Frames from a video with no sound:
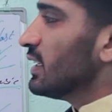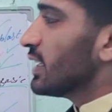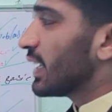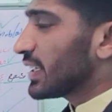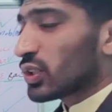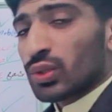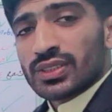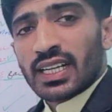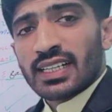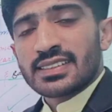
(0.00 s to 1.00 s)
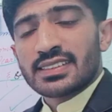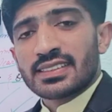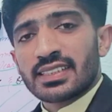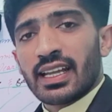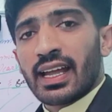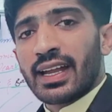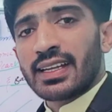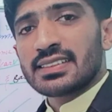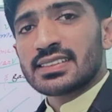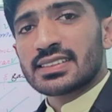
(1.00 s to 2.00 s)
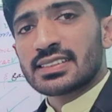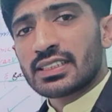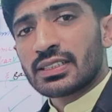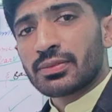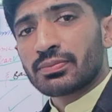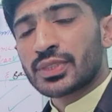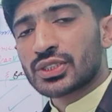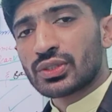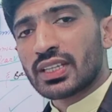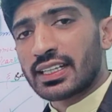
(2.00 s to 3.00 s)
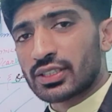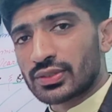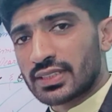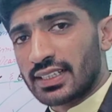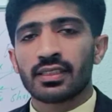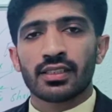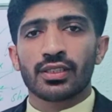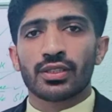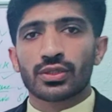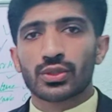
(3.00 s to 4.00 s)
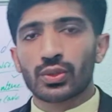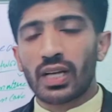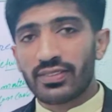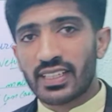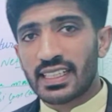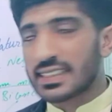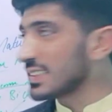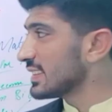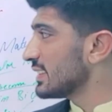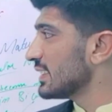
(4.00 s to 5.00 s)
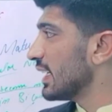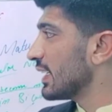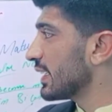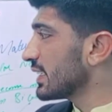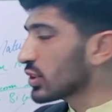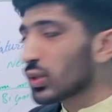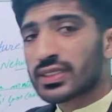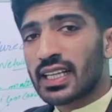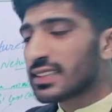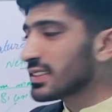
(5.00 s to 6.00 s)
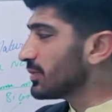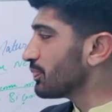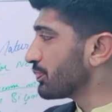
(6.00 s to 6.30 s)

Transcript: reticulocytes and mature erythrocytes. So after that is reticulocytes.